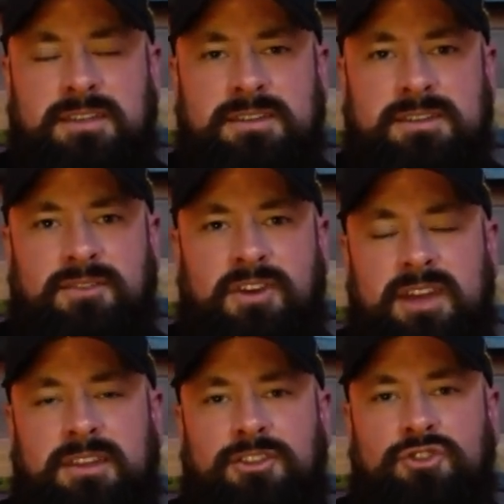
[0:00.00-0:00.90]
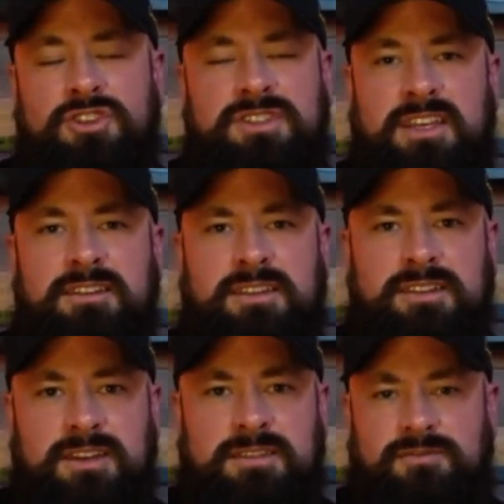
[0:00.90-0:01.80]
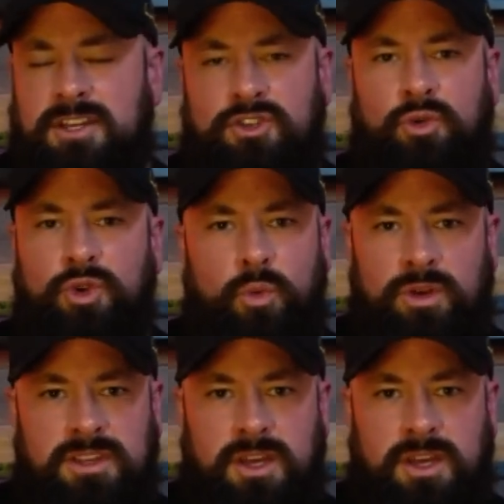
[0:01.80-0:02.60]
is the fact that they're just indecisive. They don't know what they